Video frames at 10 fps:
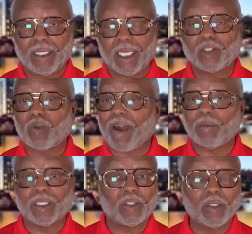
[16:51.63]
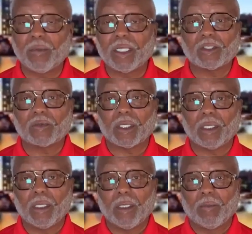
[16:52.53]
He's routed into your ministry
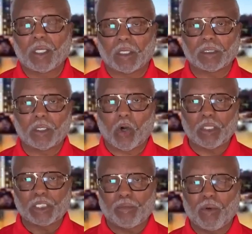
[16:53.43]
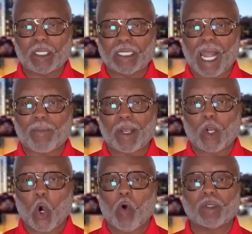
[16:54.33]
because the Holy Spirit can operate
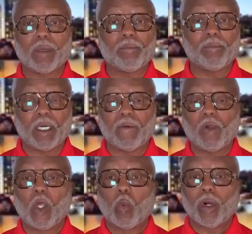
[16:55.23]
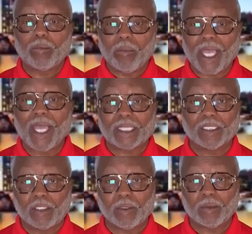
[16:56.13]
over and above what man
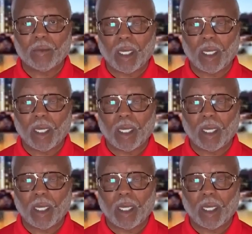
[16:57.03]
can do.